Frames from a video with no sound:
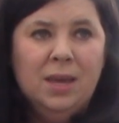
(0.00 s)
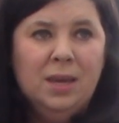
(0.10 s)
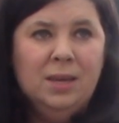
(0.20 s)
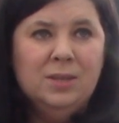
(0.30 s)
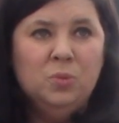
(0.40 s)

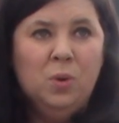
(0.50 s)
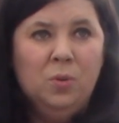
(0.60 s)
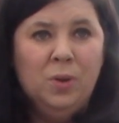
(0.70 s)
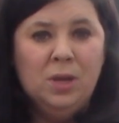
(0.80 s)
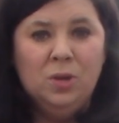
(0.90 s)
is what
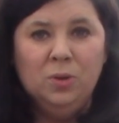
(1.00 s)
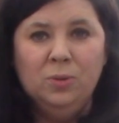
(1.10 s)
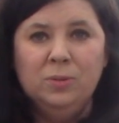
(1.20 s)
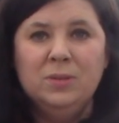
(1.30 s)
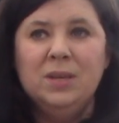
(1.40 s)
we
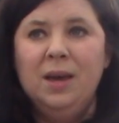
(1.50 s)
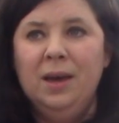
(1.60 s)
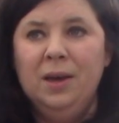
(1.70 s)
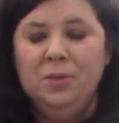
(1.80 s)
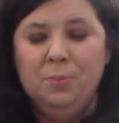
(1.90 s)
use,
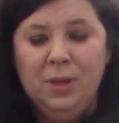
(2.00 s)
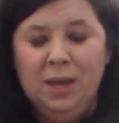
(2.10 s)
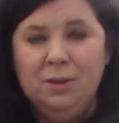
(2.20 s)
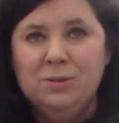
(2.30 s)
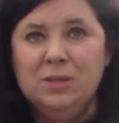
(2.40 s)
the
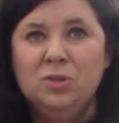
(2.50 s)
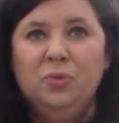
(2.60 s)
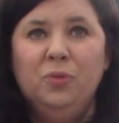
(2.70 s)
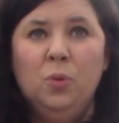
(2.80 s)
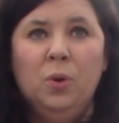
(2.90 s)
plant uses
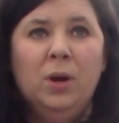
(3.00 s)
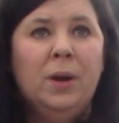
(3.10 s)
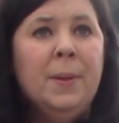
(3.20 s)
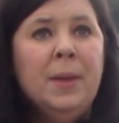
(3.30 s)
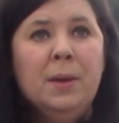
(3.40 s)

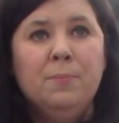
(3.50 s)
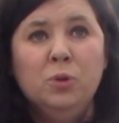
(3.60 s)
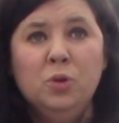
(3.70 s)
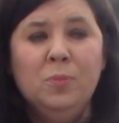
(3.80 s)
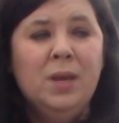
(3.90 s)
for
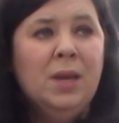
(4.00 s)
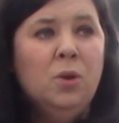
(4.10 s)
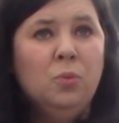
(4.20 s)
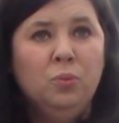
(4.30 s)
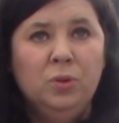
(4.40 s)

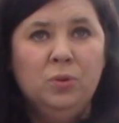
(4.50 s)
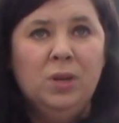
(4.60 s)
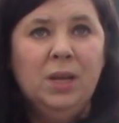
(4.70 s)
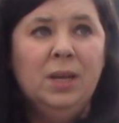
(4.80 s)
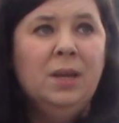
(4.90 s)
blooming,
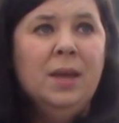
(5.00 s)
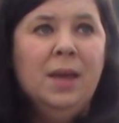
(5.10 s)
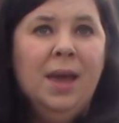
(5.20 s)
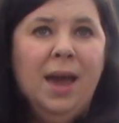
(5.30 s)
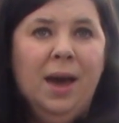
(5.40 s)
rooting,
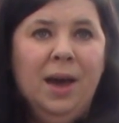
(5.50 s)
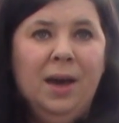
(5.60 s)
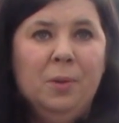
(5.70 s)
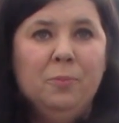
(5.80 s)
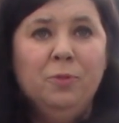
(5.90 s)

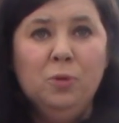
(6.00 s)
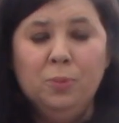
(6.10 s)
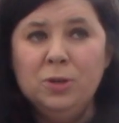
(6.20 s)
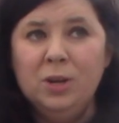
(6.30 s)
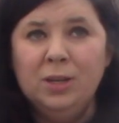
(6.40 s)
fruit
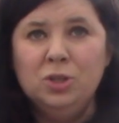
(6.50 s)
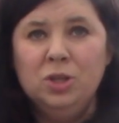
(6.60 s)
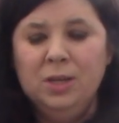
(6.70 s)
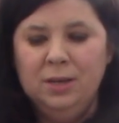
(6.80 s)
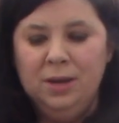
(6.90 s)

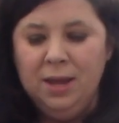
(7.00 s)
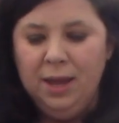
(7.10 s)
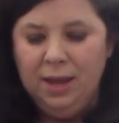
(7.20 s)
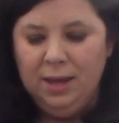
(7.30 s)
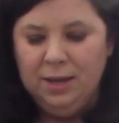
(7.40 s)
production,
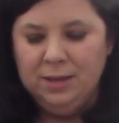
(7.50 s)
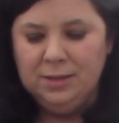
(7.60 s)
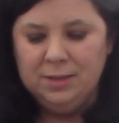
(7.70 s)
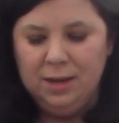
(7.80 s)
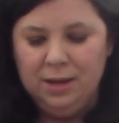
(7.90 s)

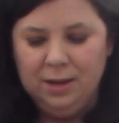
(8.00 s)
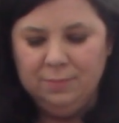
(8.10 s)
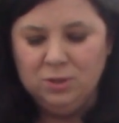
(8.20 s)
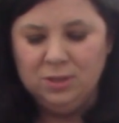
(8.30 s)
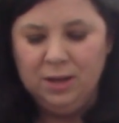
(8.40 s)
and
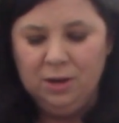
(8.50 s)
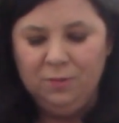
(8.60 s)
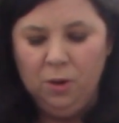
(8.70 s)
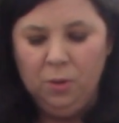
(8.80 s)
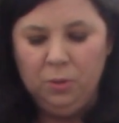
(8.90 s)
just kind of
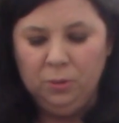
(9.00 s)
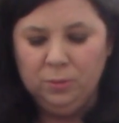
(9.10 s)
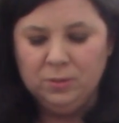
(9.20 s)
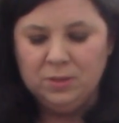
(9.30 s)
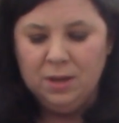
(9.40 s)
all
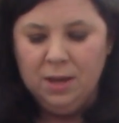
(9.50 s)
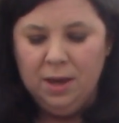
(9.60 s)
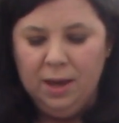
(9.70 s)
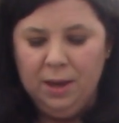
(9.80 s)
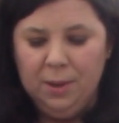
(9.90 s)
those
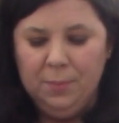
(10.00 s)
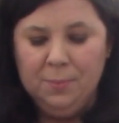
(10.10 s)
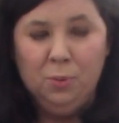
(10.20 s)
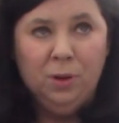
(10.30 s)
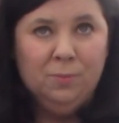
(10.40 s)

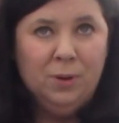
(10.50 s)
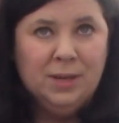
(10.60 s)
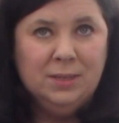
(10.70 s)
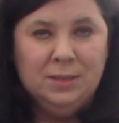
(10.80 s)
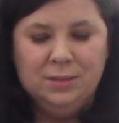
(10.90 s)
important
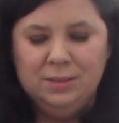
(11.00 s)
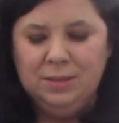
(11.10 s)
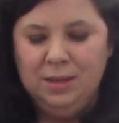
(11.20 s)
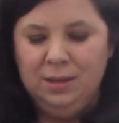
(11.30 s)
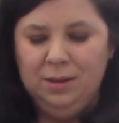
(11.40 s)
processes
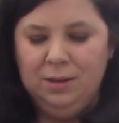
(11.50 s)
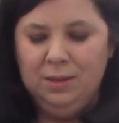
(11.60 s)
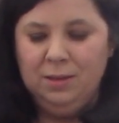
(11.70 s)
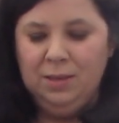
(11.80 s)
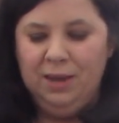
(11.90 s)
in
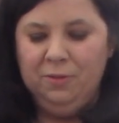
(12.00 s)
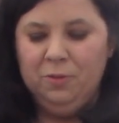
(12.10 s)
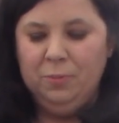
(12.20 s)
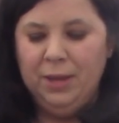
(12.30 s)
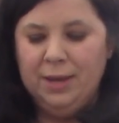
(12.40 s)
the life of
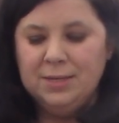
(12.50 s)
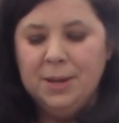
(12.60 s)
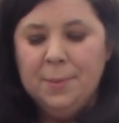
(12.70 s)
a plant.